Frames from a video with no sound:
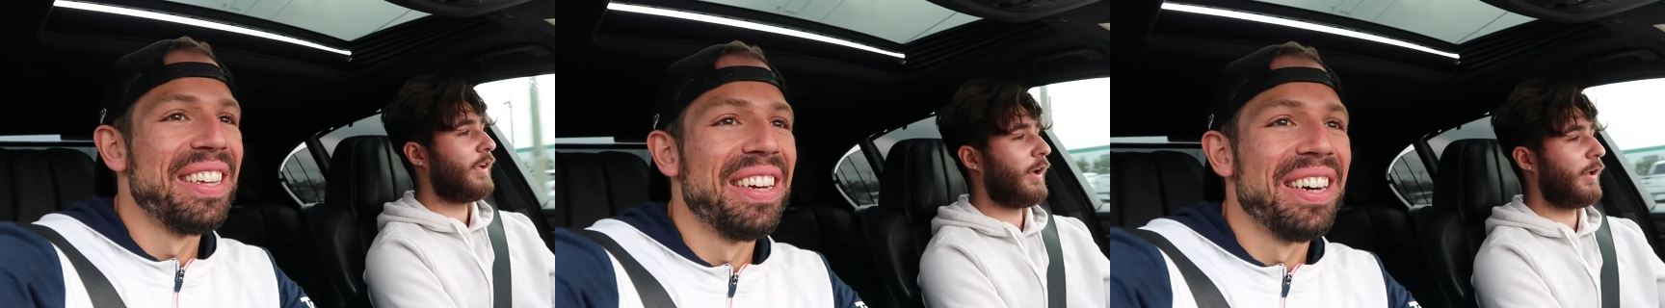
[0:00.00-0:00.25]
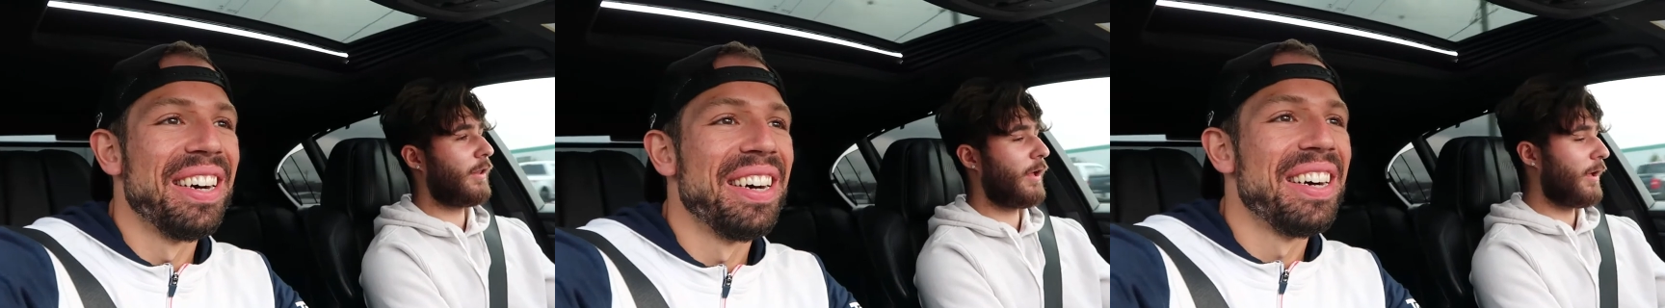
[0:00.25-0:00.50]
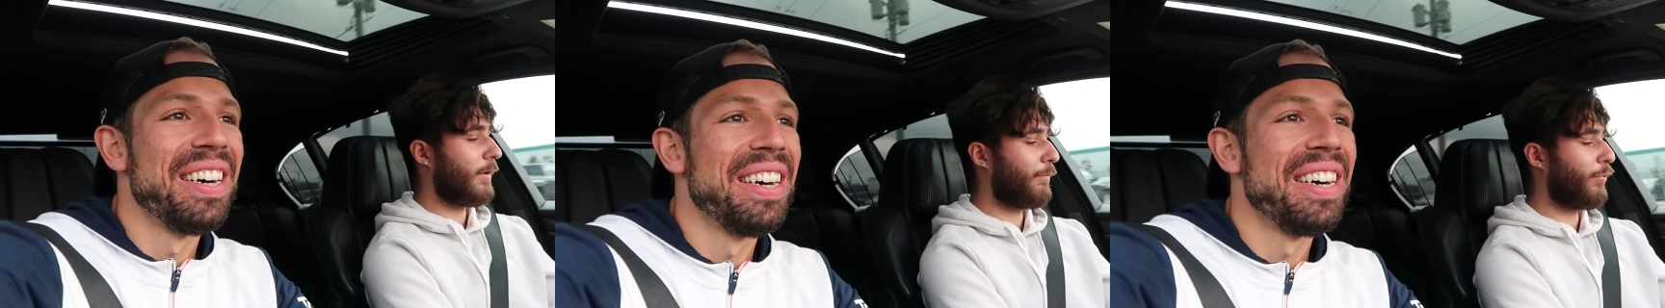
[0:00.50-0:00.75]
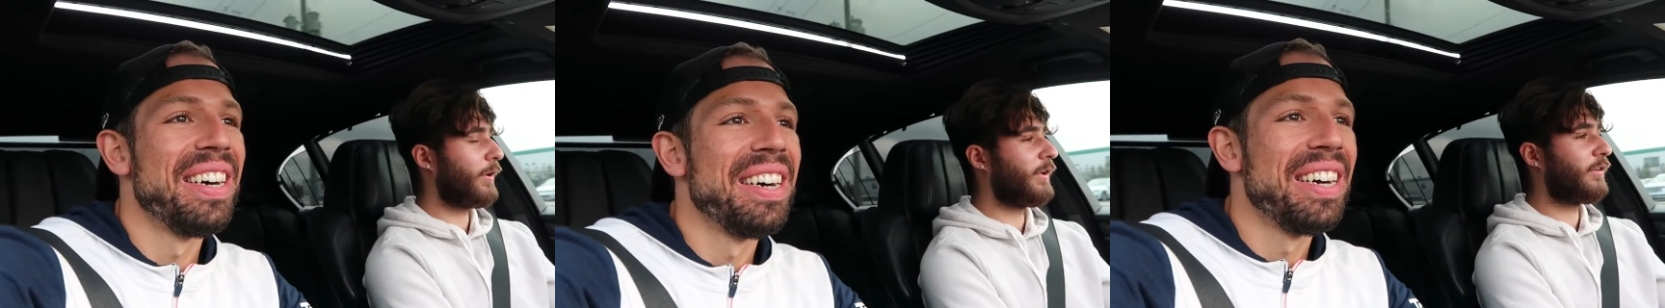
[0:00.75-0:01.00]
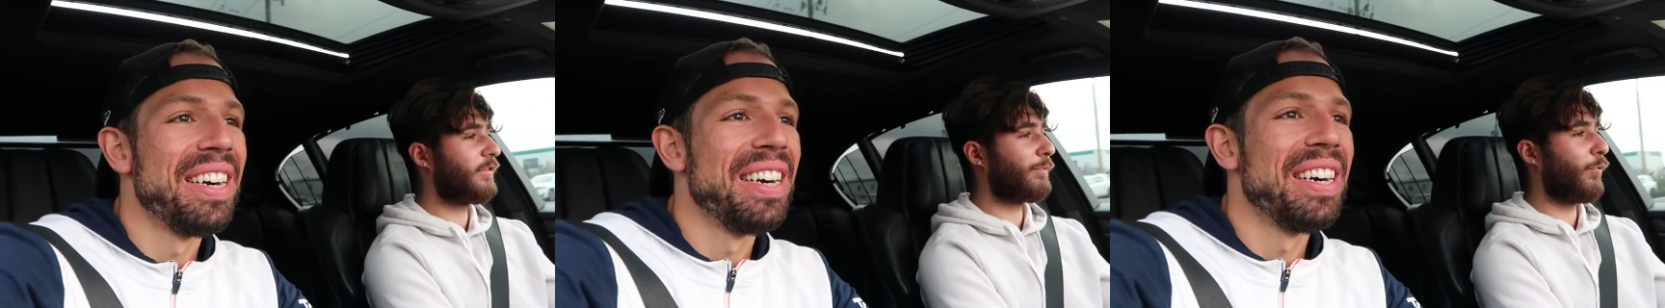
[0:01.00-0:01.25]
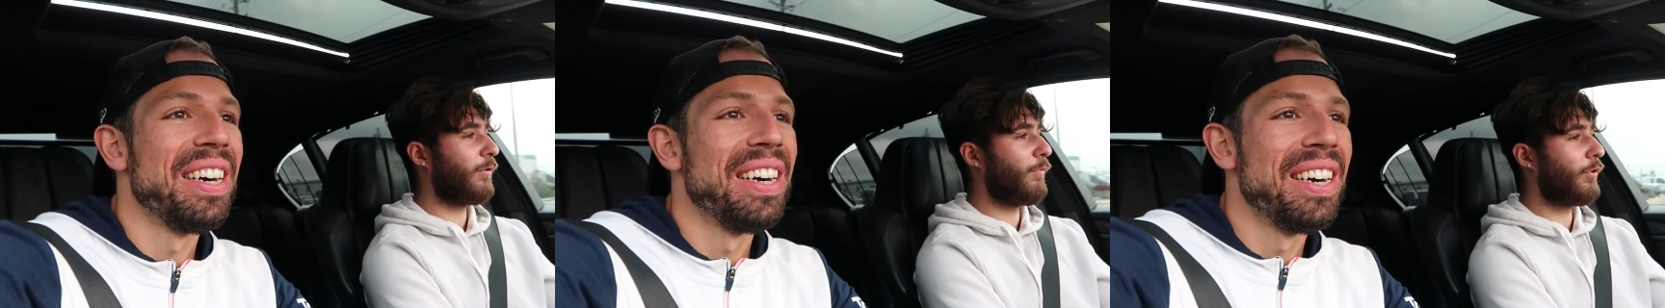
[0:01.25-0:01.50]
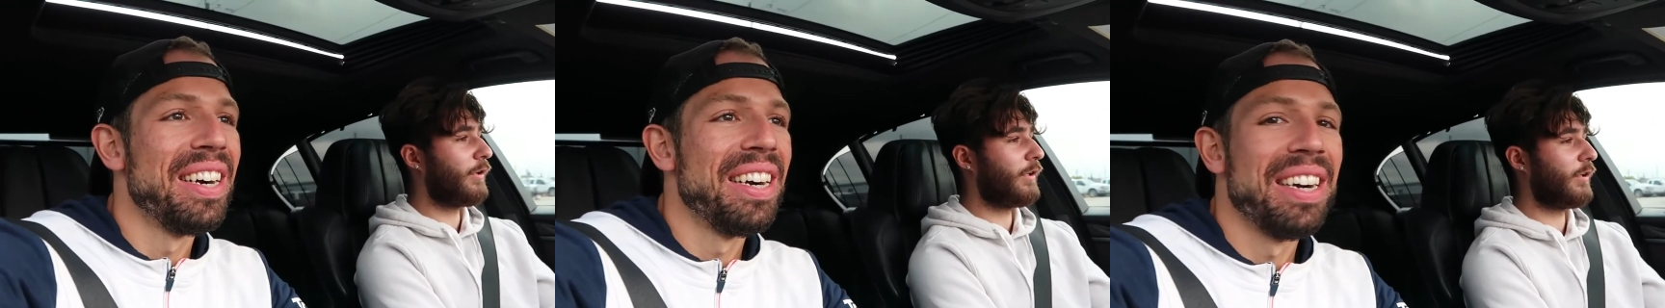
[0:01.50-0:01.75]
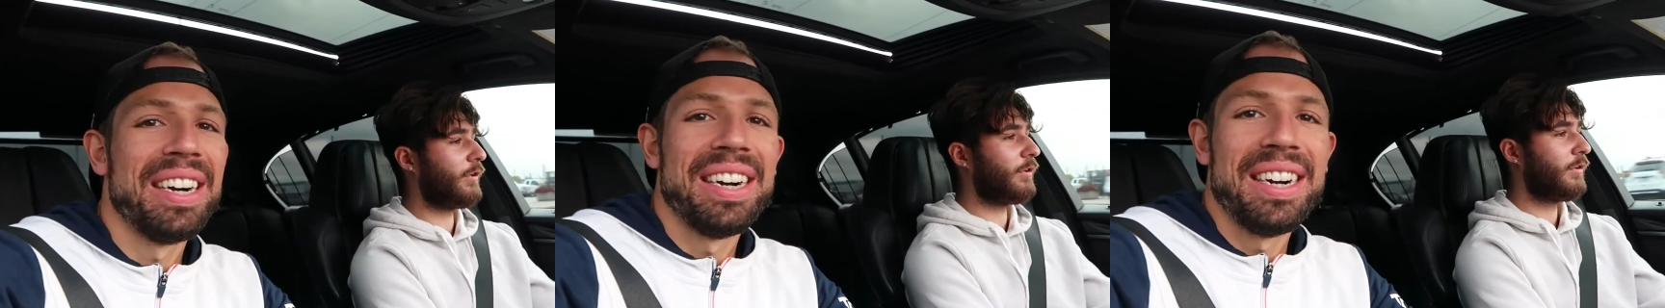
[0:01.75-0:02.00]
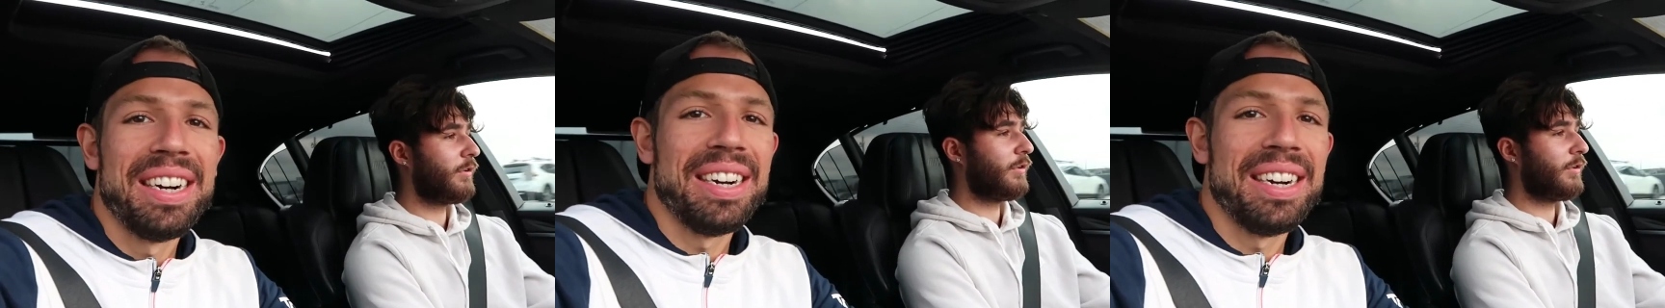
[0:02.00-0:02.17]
Speaker 1: I'll uh, put it in sport mode here.